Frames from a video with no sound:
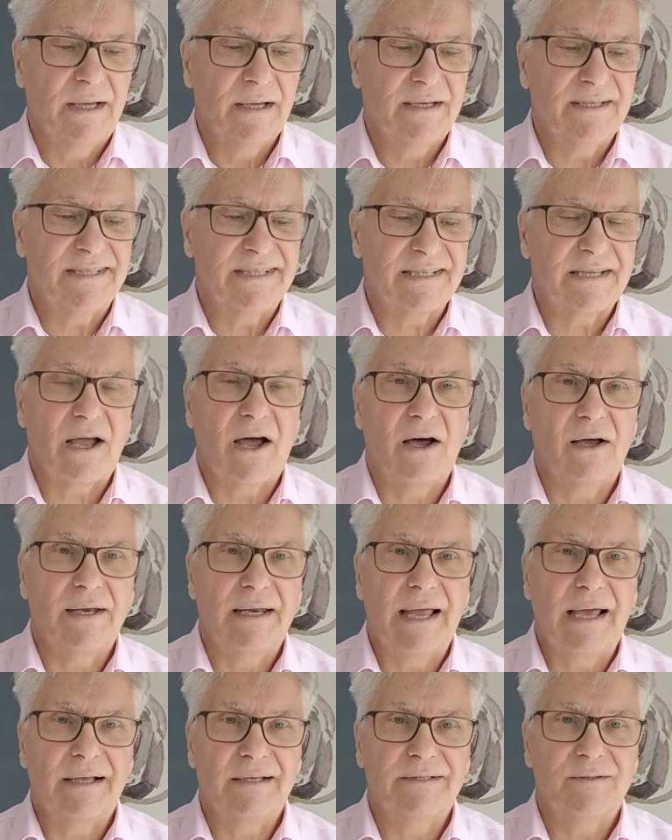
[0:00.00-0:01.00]
can start
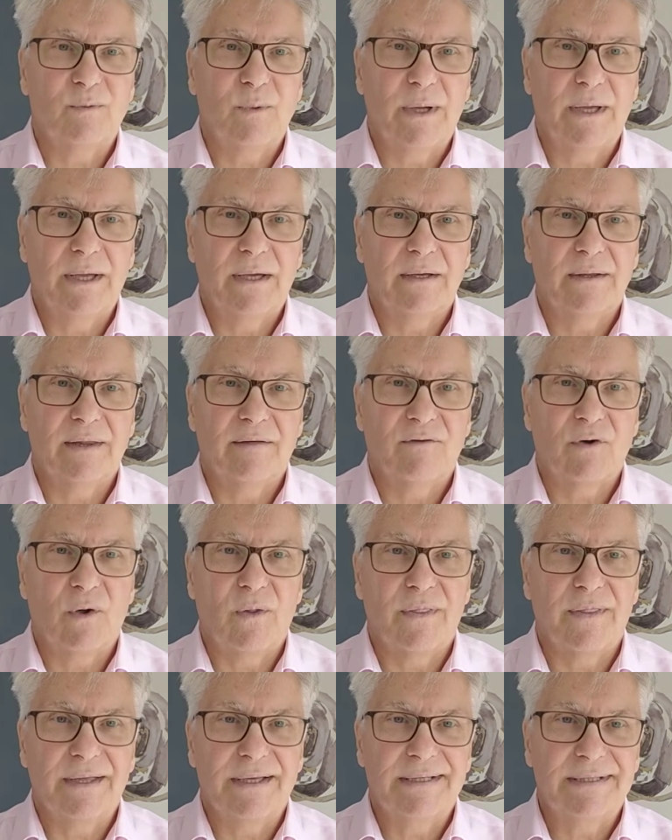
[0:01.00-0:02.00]
next week and they've
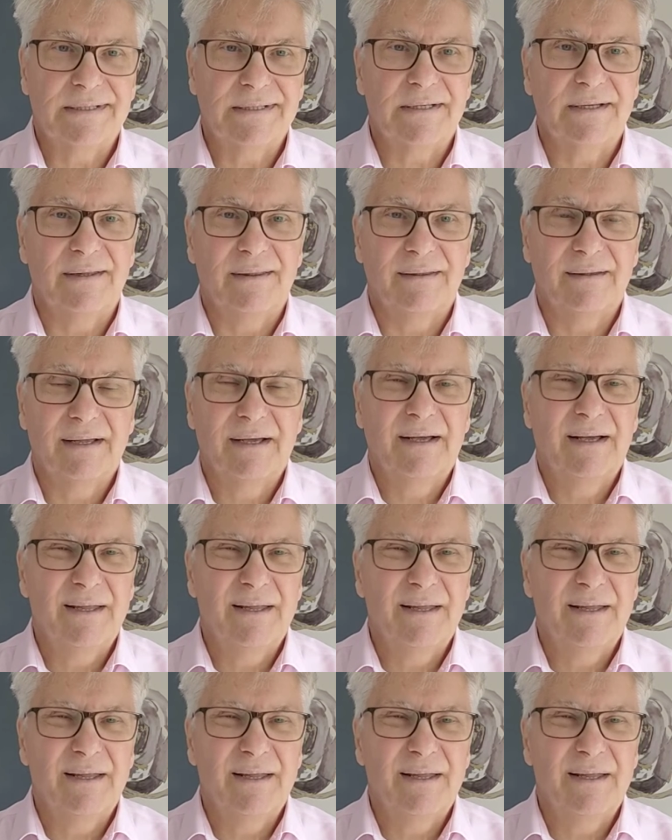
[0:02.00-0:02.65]
got this, and